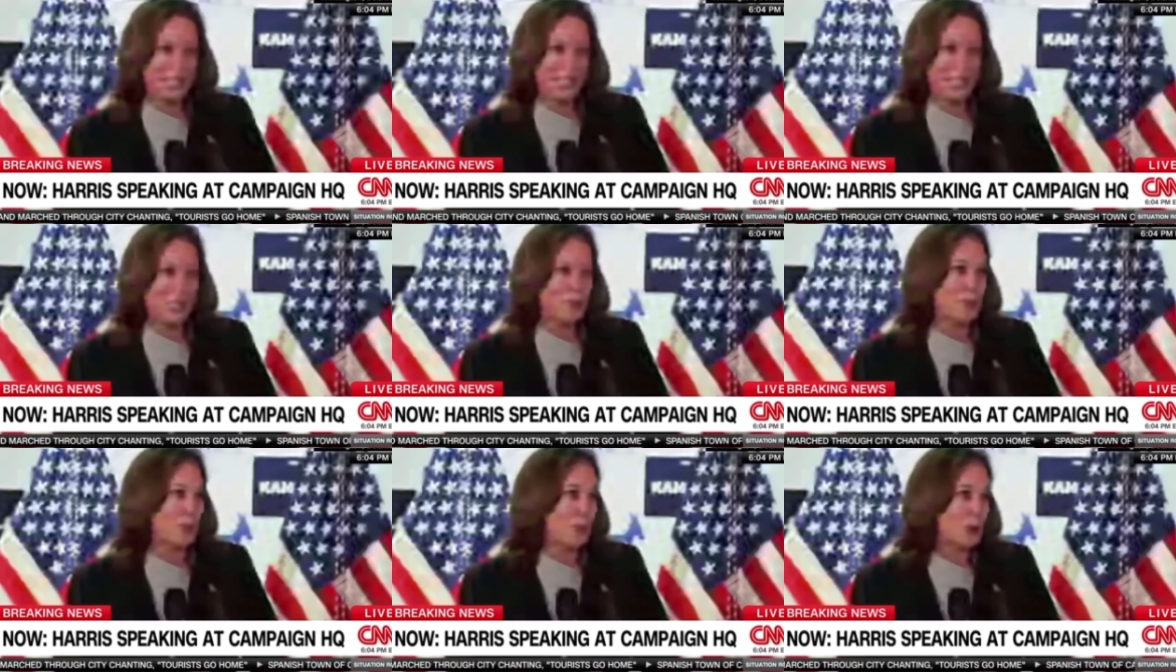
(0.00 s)

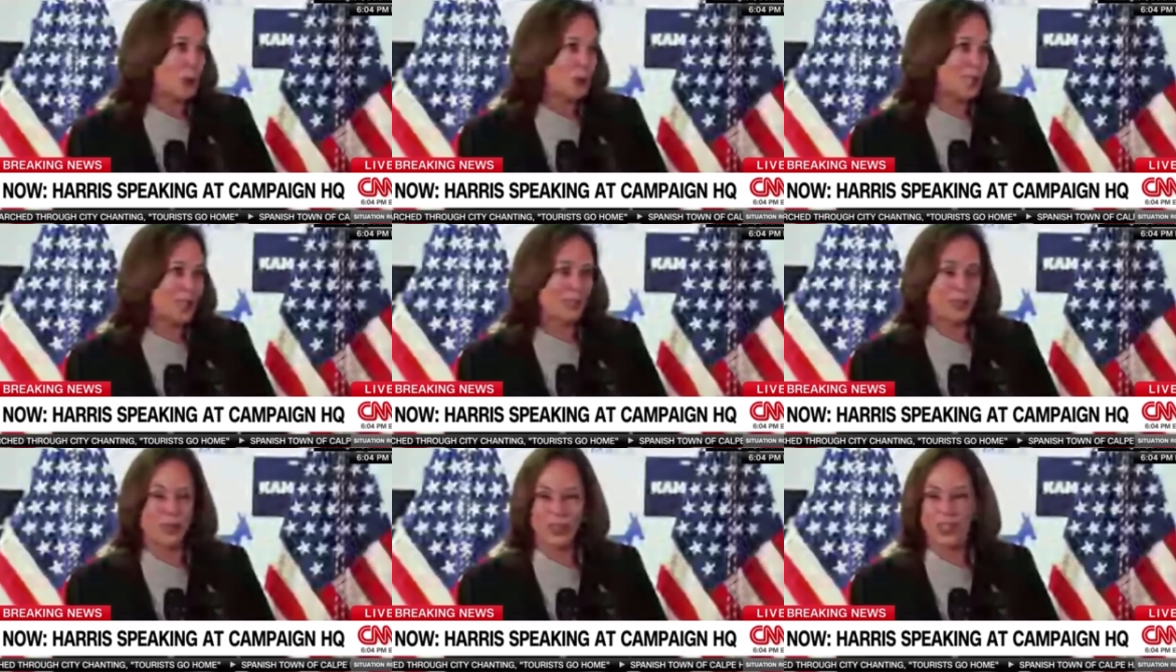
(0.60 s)
his bold
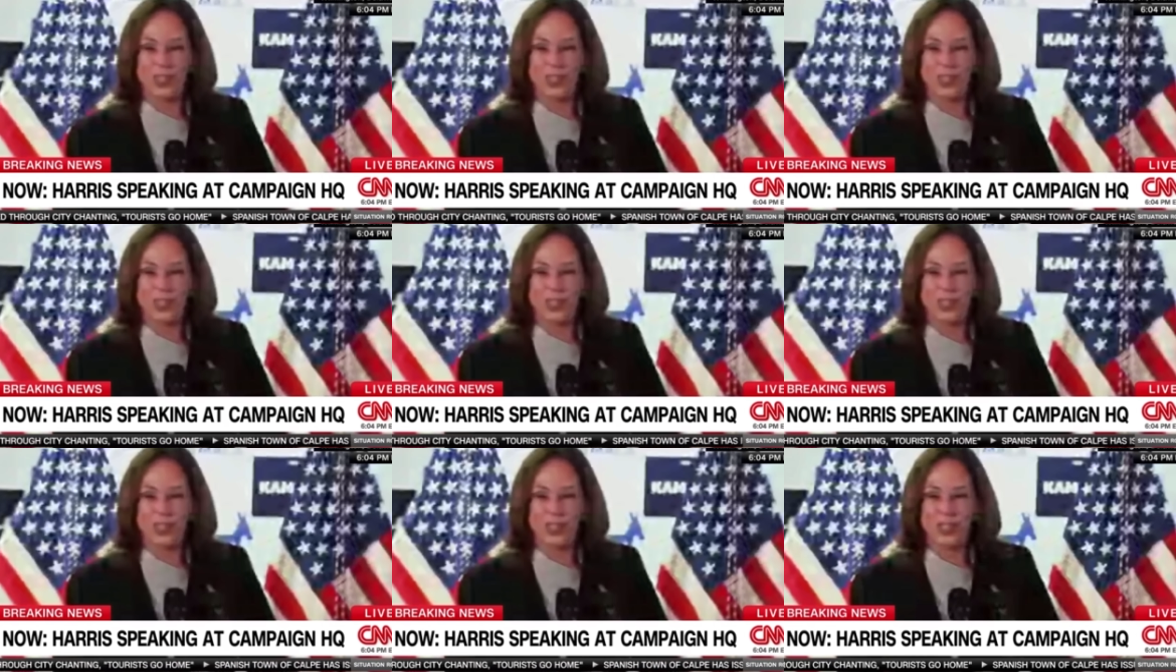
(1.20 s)
and
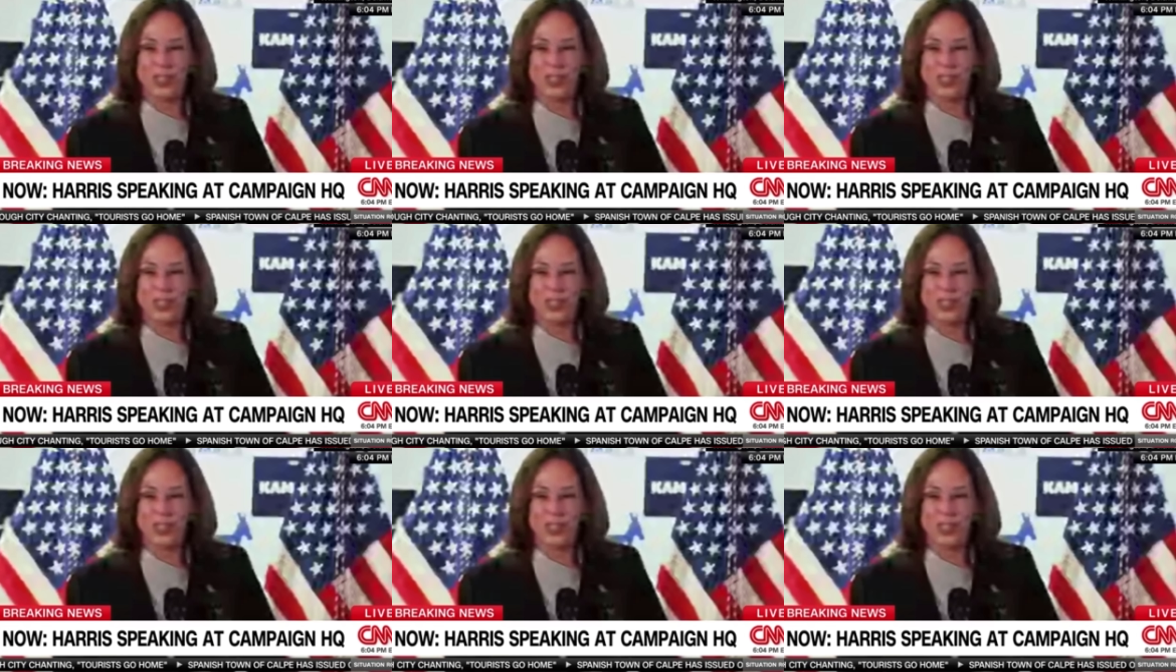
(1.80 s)
visionary leadership as